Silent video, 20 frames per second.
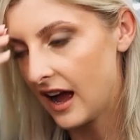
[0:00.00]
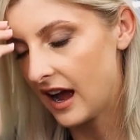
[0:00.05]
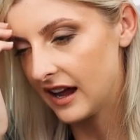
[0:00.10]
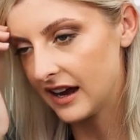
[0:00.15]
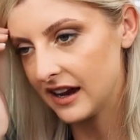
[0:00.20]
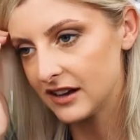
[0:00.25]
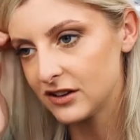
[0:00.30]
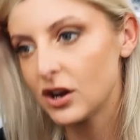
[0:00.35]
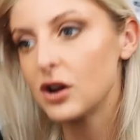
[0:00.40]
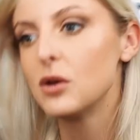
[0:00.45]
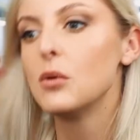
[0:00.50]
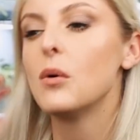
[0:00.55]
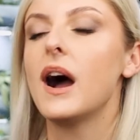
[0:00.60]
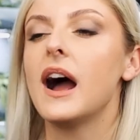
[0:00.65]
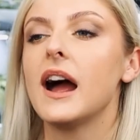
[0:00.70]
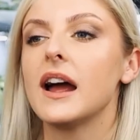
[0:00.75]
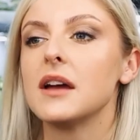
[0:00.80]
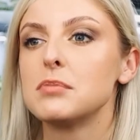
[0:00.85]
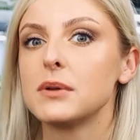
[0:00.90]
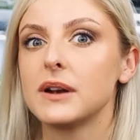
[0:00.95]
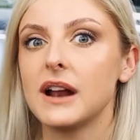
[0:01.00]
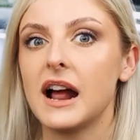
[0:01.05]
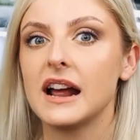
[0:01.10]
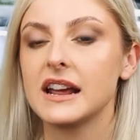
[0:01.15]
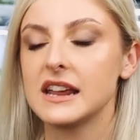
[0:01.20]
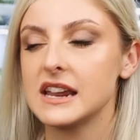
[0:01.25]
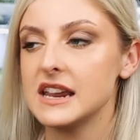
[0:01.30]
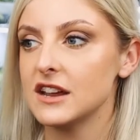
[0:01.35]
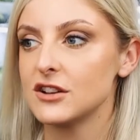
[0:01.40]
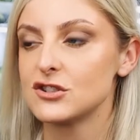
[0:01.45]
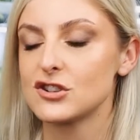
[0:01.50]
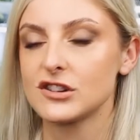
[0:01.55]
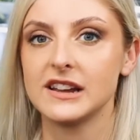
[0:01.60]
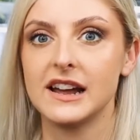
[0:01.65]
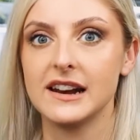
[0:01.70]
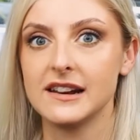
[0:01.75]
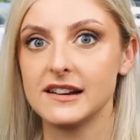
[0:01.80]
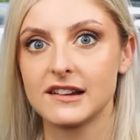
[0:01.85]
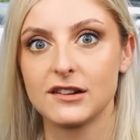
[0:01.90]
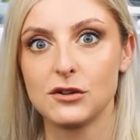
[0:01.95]
And I don't know why, but IKEA just
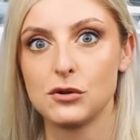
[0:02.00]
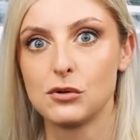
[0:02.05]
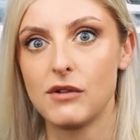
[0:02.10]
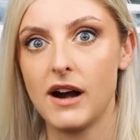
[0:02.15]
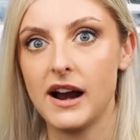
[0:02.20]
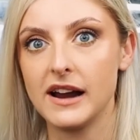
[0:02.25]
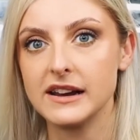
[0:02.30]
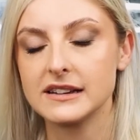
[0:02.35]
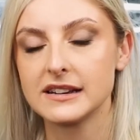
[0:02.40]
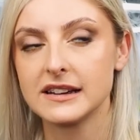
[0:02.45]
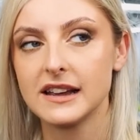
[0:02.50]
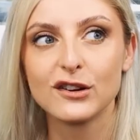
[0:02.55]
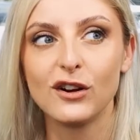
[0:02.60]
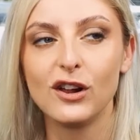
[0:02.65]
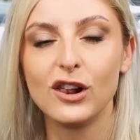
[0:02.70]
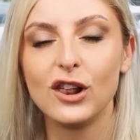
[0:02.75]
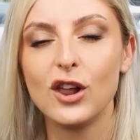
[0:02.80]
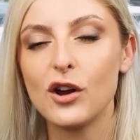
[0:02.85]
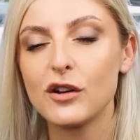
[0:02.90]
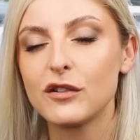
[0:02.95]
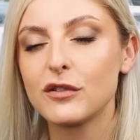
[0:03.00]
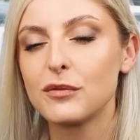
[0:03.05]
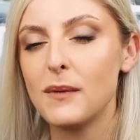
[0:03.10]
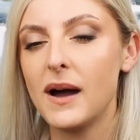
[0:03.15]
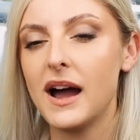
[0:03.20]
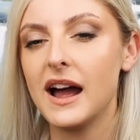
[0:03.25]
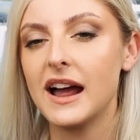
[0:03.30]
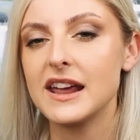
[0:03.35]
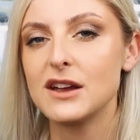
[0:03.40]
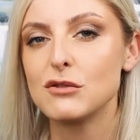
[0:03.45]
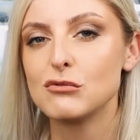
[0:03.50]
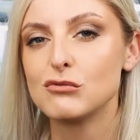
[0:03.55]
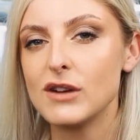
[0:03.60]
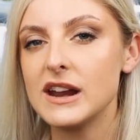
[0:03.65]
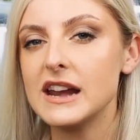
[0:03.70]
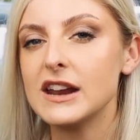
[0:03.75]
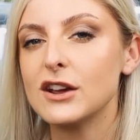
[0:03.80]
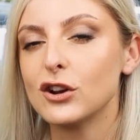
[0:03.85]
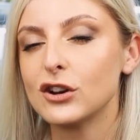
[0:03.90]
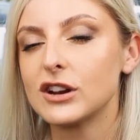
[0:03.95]
had it so right. So a lot of my
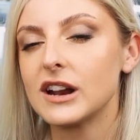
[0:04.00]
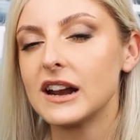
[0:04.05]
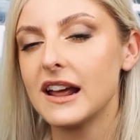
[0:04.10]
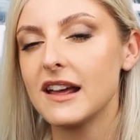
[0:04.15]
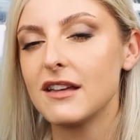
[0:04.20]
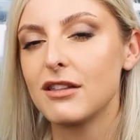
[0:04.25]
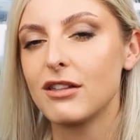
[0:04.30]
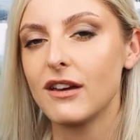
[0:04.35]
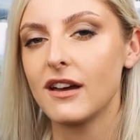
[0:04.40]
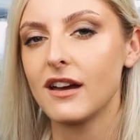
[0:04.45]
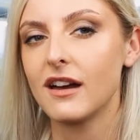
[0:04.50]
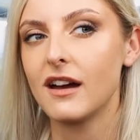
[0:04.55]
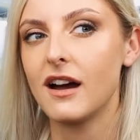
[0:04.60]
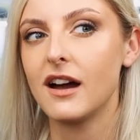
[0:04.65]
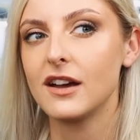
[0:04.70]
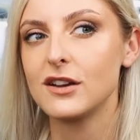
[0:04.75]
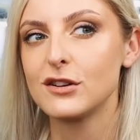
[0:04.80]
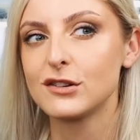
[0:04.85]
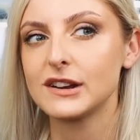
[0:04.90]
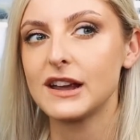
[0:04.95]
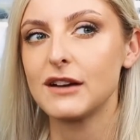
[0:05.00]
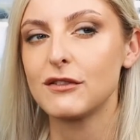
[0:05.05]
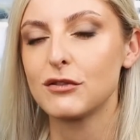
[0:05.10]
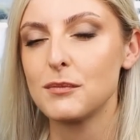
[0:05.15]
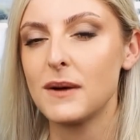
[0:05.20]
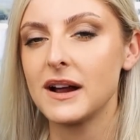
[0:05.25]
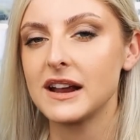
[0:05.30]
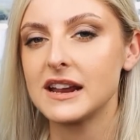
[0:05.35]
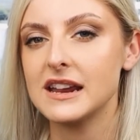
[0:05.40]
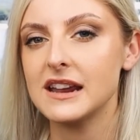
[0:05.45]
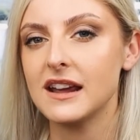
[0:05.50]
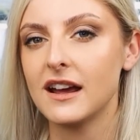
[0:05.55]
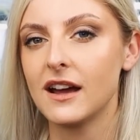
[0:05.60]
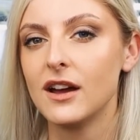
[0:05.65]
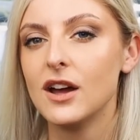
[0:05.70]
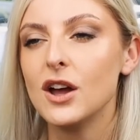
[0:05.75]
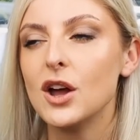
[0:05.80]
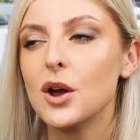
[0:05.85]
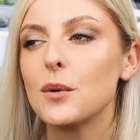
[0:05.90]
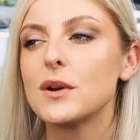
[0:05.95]
really good Calathea I used to get from IKEA,
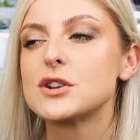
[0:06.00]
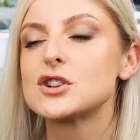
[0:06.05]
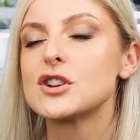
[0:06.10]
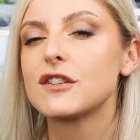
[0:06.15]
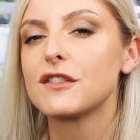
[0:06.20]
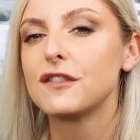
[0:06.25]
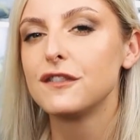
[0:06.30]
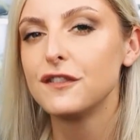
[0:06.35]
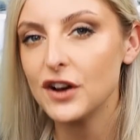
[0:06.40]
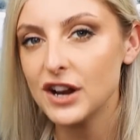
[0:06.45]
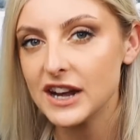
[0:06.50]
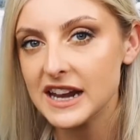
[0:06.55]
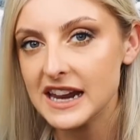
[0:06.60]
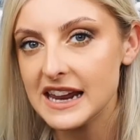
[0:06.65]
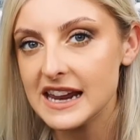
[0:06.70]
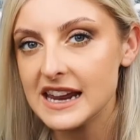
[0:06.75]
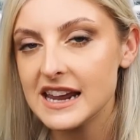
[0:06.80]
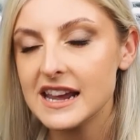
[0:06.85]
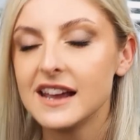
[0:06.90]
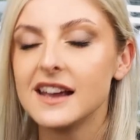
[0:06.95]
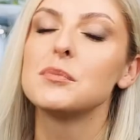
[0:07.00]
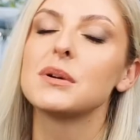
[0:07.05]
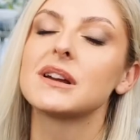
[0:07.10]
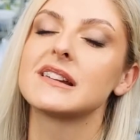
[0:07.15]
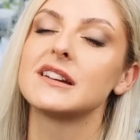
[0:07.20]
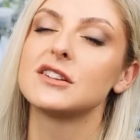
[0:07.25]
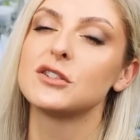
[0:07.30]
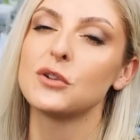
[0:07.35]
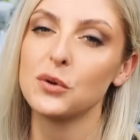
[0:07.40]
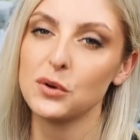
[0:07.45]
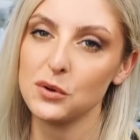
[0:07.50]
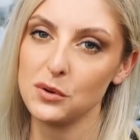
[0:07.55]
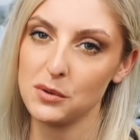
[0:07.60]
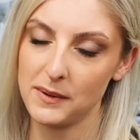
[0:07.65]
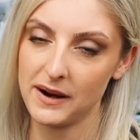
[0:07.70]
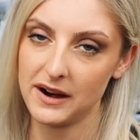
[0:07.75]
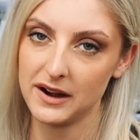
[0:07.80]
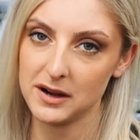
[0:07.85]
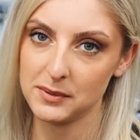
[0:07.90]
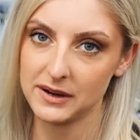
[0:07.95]
which is funny because I don't know
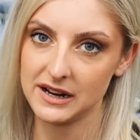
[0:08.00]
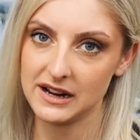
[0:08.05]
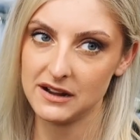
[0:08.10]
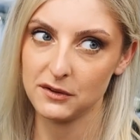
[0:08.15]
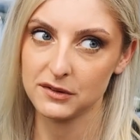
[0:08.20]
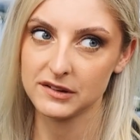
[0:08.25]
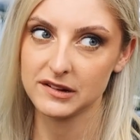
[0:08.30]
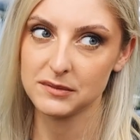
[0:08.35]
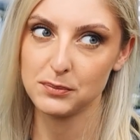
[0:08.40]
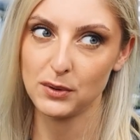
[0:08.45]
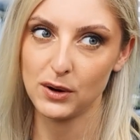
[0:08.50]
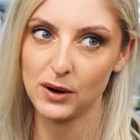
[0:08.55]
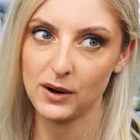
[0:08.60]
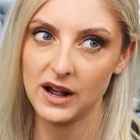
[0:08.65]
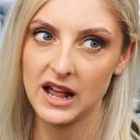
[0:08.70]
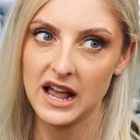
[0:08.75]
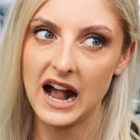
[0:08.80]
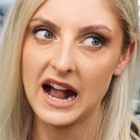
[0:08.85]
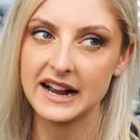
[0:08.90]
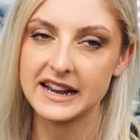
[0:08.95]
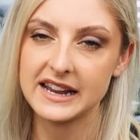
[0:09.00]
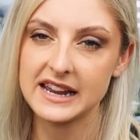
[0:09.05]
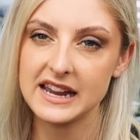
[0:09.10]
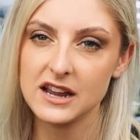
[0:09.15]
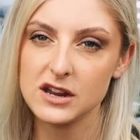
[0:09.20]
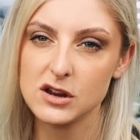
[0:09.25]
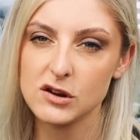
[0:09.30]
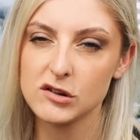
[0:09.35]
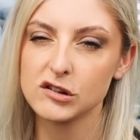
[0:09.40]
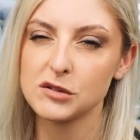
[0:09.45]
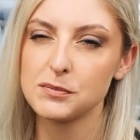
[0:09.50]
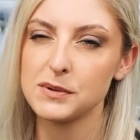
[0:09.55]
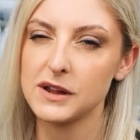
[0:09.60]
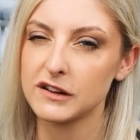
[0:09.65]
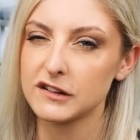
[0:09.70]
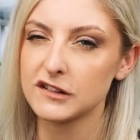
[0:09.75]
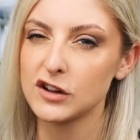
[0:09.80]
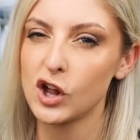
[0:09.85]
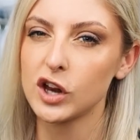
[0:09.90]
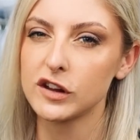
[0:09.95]
about anybody else, but IKEA used to be
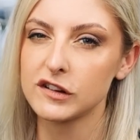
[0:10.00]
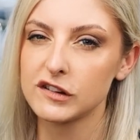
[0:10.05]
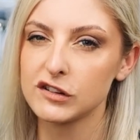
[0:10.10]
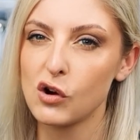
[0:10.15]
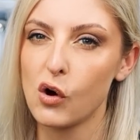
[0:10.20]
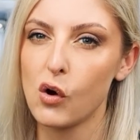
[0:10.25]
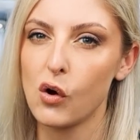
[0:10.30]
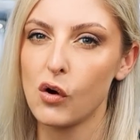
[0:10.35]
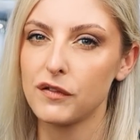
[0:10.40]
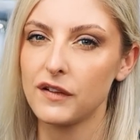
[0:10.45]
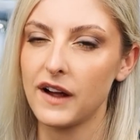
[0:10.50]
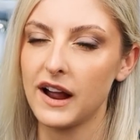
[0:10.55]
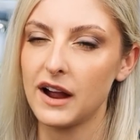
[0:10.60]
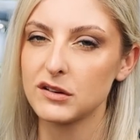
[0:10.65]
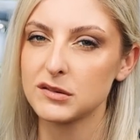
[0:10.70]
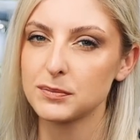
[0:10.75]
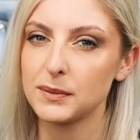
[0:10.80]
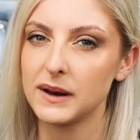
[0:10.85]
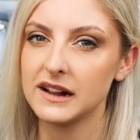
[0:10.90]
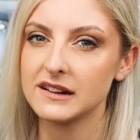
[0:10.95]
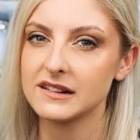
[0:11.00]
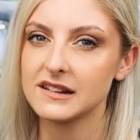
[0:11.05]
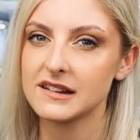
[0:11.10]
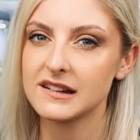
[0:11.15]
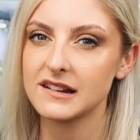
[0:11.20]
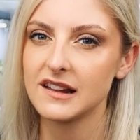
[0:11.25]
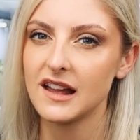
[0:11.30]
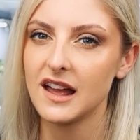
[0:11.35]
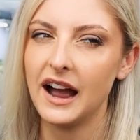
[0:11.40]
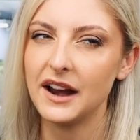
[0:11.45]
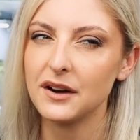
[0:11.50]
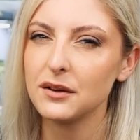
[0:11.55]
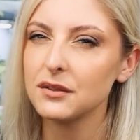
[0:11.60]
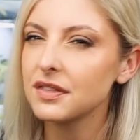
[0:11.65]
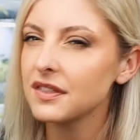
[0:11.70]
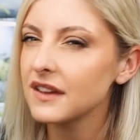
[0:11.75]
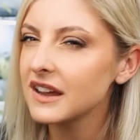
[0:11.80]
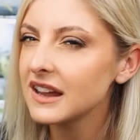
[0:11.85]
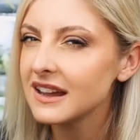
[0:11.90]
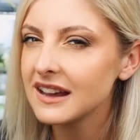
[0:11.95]
a solid score for houseplants. I
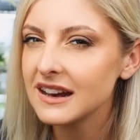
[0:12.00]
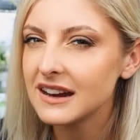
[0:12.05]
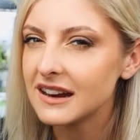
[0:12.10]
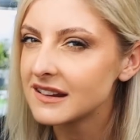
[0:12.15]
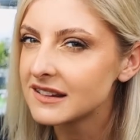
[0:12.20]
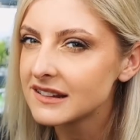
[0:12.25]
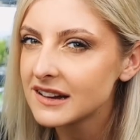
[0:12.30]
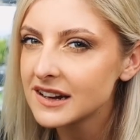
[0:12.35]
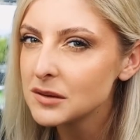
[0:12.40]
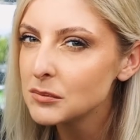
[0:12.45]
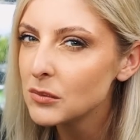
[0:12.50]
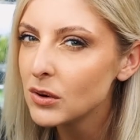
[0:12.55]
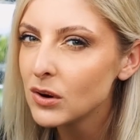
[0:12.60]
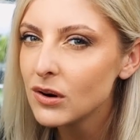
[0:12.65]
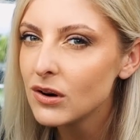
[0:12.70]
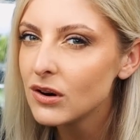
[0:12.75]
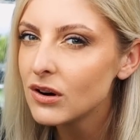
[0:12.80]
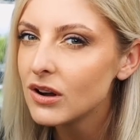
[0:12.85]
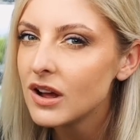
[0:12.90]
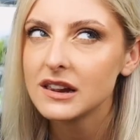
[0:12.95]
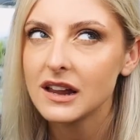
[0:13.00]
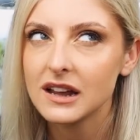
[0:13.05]
don't think it is anymore.